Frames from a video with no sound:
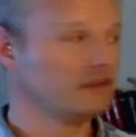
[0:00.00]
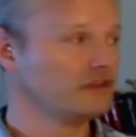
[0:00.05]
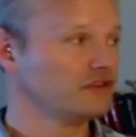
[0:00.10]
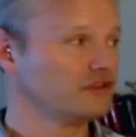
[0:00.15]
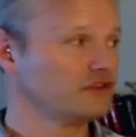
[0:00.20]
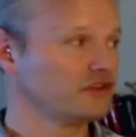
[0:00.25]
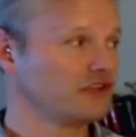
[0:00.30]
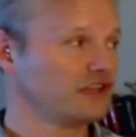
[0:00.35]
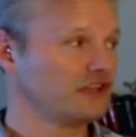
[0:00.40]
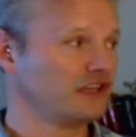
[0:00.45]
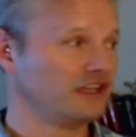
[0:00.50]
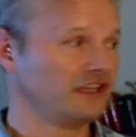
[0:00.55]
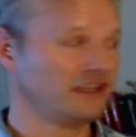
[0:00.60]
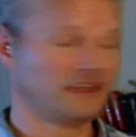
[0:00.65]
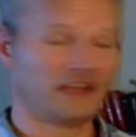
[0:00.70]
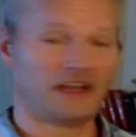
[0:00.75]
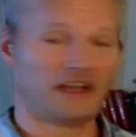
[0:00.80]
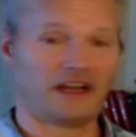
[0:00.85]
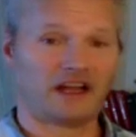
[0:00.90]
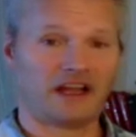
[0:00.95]
So I can hit
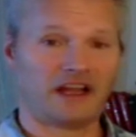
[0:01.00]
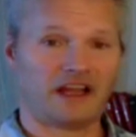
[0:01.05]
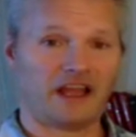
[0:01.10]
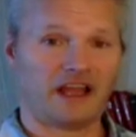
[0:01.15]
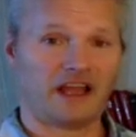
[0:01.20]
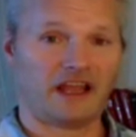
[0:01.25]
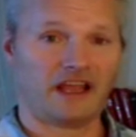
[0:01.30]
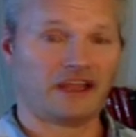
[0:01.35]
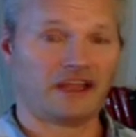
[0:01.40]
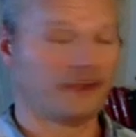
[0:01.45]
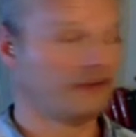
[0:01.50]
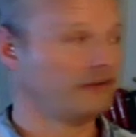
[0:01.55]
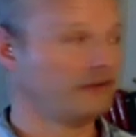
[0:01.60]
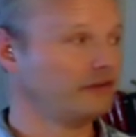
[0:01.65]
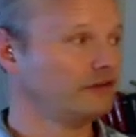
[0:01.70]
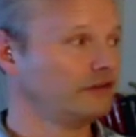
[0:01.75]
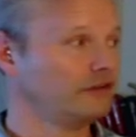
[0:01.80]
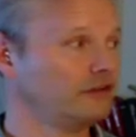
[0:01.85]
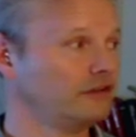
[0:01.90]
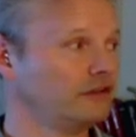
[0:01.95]
that high A.
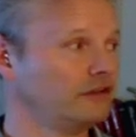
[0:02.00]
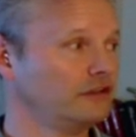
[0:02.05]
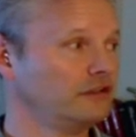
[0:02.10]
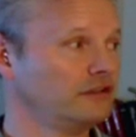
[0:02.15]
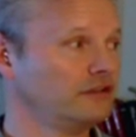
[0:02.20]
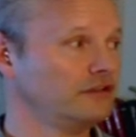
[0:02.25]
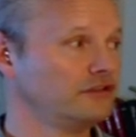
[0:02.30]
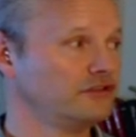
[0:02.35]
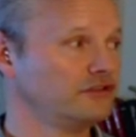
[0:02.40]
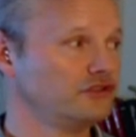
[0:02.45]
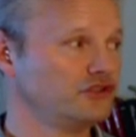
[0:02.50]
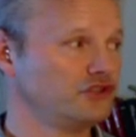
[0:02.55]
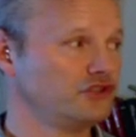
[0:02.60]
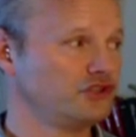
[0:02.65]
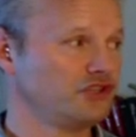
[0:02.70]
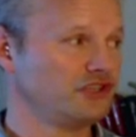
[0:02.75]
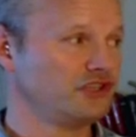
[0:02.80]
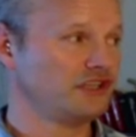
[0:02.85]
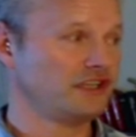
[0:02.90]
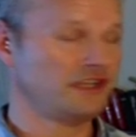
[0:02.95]

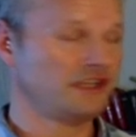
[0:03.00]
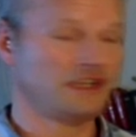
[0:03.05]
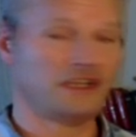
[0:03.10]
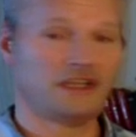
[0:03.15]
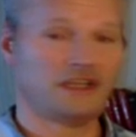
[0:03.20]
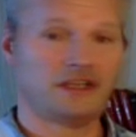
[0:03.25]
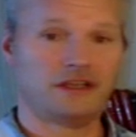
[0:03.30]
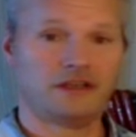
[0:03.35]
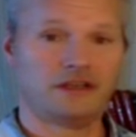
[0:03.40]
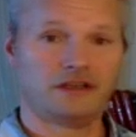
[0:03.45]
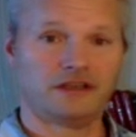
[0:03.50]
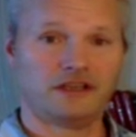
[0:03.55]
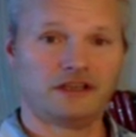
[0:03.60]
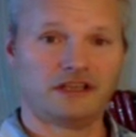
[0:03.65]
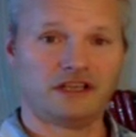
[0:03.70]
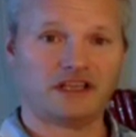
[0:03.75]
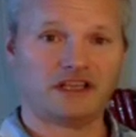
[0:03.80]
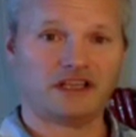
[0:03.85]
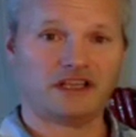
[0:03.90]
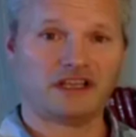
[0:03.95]
G,
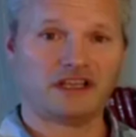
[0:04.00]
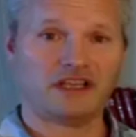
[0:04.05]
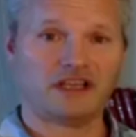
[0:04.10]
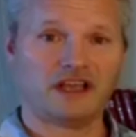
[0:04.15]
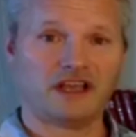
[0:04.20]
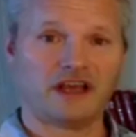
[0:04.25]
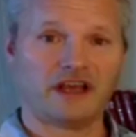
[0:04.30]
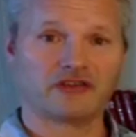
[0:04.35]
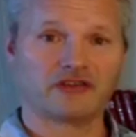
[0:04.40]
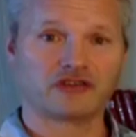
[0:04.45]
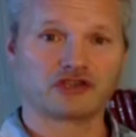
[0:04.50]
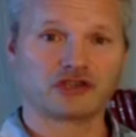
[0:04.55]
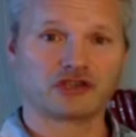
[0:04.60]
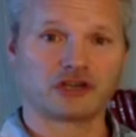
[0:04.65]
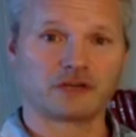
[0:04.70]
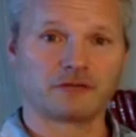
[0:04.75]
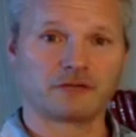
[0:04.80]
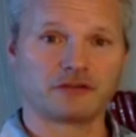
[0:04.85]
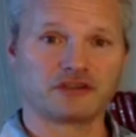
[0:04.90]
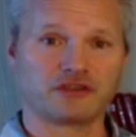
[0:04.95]
E, F
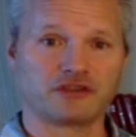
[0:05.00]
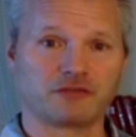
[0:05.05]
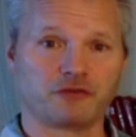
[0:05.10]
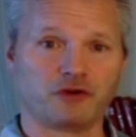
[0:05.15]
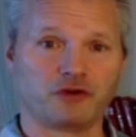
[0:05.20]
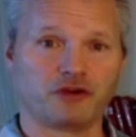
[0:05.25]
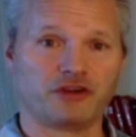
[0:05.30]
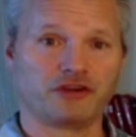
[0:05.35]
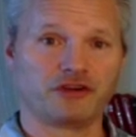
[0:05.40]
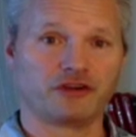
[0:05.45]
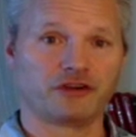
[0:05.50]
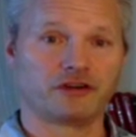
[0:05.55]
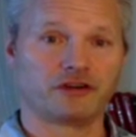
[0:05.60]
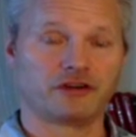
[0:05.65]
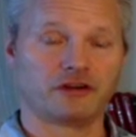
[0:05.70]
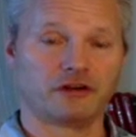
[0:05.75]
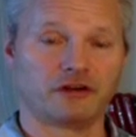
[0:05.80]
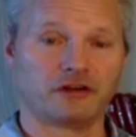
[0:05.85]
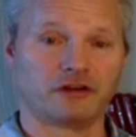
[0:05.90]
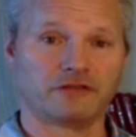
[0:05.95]
sharp is the
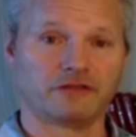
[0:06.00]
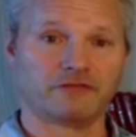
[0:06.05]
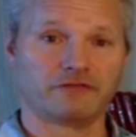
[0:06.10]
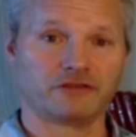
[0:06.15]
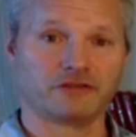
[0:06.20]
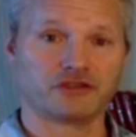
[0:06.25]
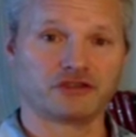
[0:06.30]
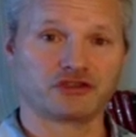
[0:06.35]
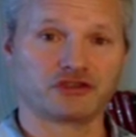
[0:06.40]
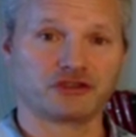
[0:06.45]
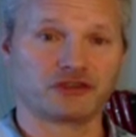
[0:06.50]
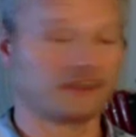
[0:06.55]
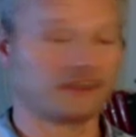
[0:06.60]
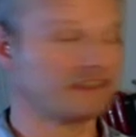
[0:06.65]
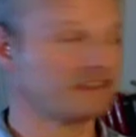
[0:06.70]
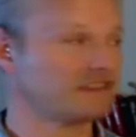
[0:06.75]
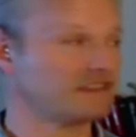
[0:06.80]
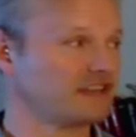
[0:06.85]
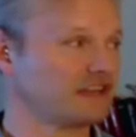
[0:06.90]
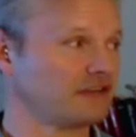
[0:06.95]
pointer on the first
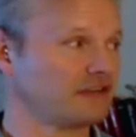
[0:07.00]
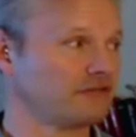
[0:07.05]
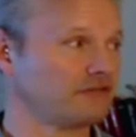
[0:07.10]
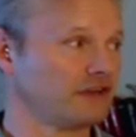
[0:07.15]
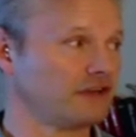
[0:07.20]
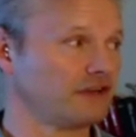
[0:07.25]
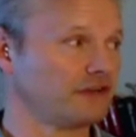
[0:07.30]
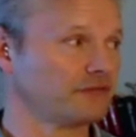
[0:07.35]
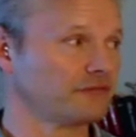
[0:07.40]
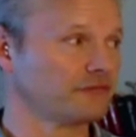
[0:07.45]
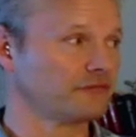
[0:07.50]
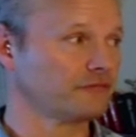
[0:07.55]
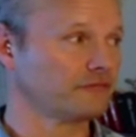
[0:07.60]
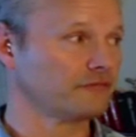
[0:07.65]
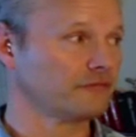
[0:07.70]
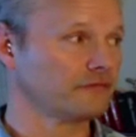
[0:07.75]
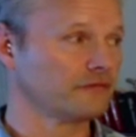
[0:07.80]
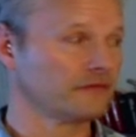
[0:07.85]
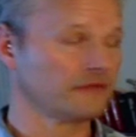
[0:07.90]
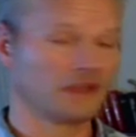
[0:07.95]
string, second fret.
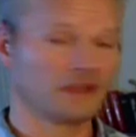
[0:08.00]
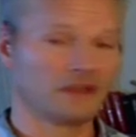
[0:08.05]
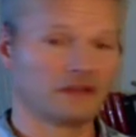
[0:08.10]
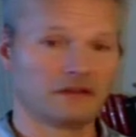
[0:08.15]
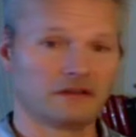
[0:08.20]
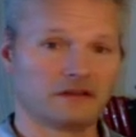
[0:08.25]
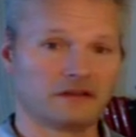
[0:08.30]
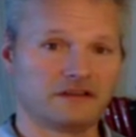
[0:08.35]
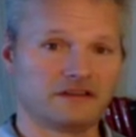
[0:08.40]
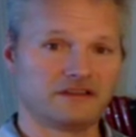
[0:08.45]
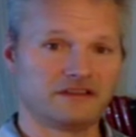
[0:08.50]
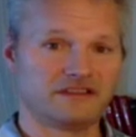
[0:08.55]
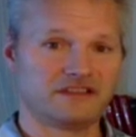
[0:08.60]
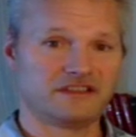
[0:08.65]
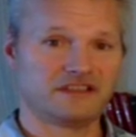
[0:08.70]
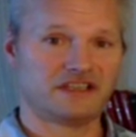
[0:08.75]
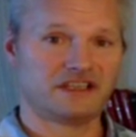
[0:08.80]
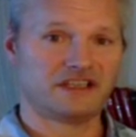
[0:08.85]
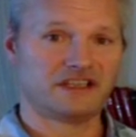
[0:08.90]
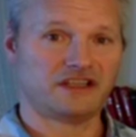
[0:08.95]

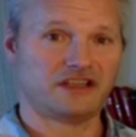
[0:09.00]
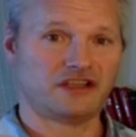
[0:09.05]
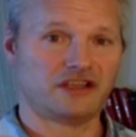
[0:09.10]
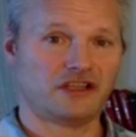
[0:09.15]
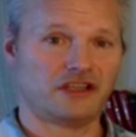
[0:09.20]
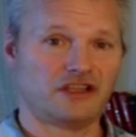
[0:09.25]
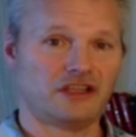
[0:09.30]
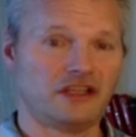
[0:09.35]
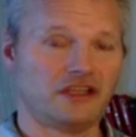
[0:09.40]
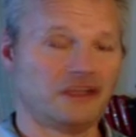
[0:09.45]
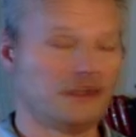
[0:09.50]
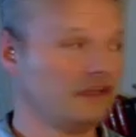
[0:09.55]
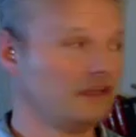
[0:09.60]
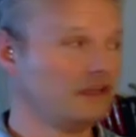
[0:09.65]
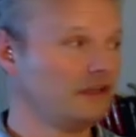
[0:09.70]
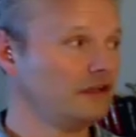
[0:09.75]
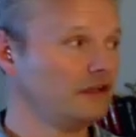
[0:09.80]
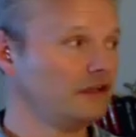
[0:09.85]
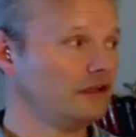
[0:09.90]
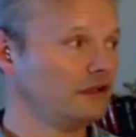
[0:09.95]
D,
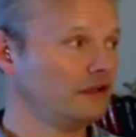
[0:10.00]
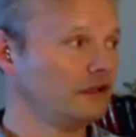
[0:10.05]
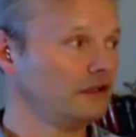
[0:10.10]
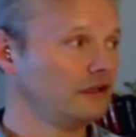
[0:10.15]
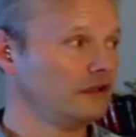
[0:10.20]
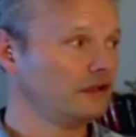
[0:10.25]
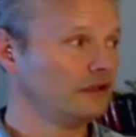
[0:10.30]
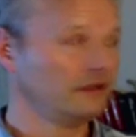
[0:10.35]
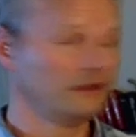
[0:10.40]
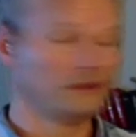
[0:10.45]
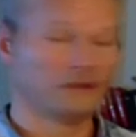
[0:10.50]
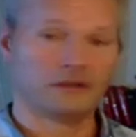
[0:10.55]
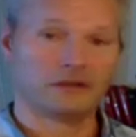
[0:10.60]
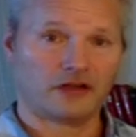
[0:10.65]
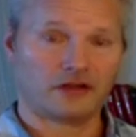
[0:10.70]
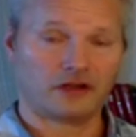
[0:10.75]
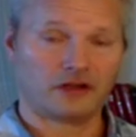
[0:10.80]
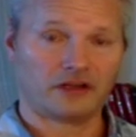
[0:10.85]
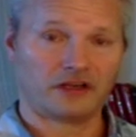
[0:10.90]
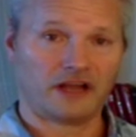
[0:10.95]

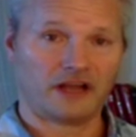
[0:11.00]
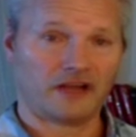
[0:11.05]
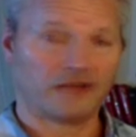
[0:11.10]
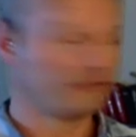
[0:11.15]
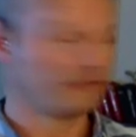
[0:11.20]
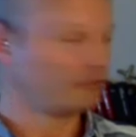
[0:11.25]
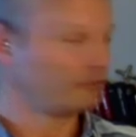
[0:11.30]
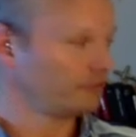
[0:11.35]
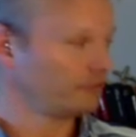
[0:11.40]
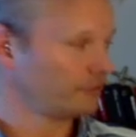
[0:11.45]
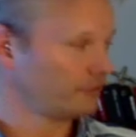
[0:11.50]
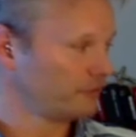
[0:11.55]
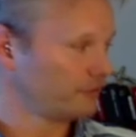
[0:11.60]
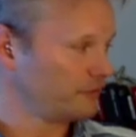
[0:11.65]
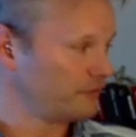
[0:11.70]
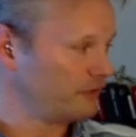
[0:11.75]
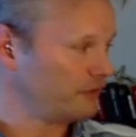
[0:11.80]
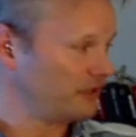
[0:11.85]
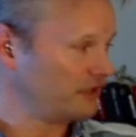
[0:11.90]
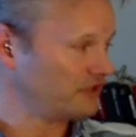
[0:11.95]
E, dotted half note for
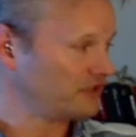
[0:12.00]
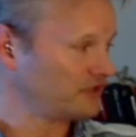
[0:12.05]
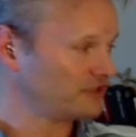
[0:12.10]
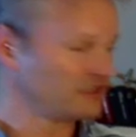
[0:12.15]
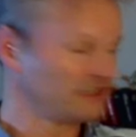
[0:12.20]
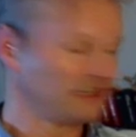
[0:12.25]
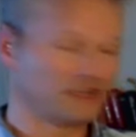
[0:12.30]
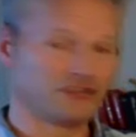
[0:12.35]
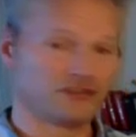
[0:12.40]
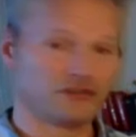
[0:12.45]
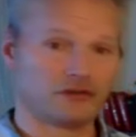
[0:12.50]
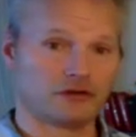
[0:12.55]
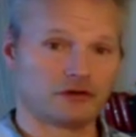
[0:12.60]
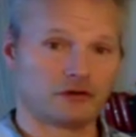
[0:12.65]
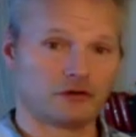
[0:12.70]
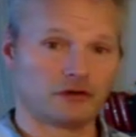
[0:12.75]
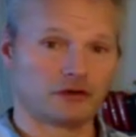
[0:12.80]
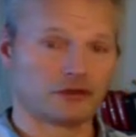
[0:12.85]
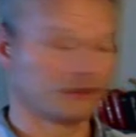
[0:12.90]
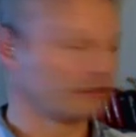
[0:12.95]
3 beats, tied to a
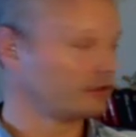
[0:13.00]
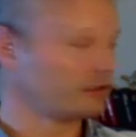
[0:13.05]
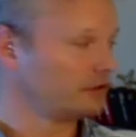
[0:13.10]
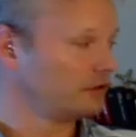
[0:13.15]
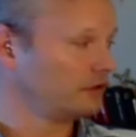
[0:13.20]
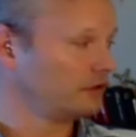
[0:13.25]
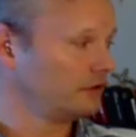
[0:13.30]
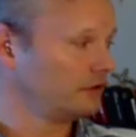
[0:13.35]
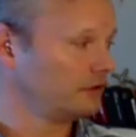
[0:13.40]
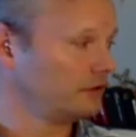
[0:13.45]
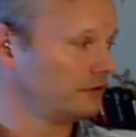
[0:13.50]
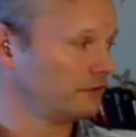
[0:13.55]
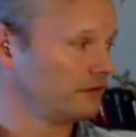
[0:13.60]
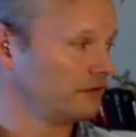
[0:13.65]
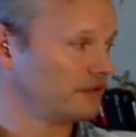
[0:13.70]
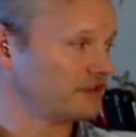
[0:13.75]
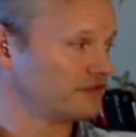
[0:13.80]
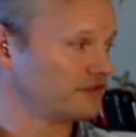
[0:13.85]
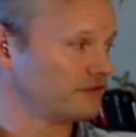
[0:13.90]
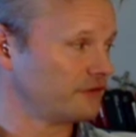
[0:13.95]
quarter,
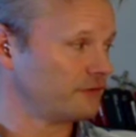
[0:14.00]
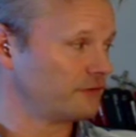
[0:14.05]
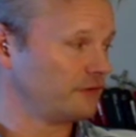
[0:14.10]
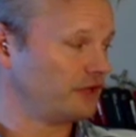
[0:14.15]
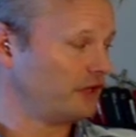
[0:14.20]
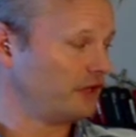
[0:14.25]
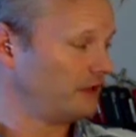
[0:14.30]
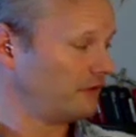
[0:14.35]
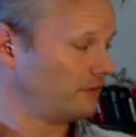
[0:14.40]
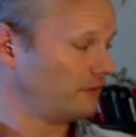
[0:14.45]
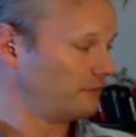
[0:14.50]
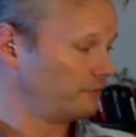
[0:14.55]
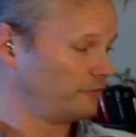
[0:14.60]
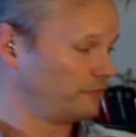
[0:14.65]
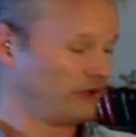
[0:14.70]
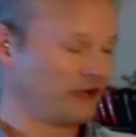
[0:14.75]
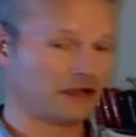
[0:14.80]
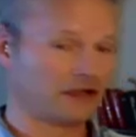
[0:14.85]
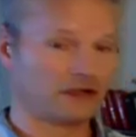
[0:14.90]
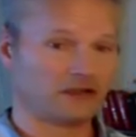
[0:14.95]
rest for a beat,
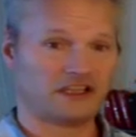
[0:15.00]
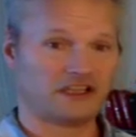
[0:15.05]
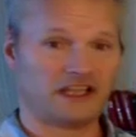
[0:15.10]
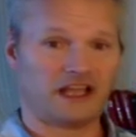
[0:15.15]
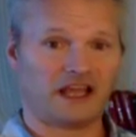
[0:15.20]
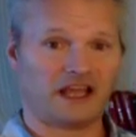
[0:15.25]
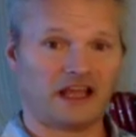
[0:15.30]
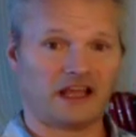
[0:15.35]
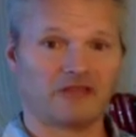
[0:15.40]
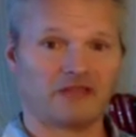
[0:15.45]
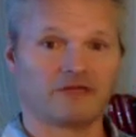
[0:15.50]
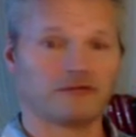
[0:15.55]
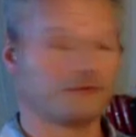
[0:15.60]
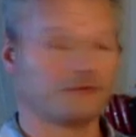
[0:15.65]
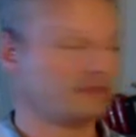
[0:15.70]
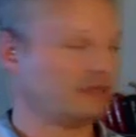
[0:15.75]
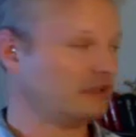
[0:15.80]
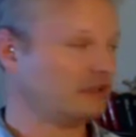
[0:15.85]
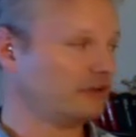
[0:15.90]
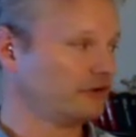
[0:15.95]
back on the A for
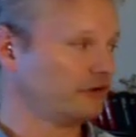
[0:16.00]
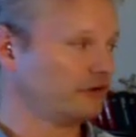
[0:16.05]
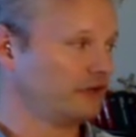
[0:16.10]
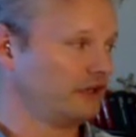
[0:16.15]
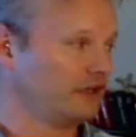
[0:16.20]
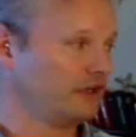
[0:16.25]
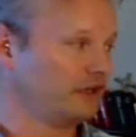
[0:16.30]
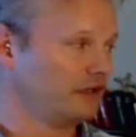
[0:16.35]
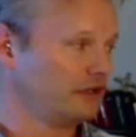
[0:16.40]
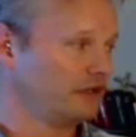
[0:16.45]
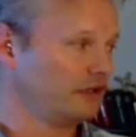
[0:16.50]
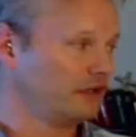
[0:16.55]
beat 3.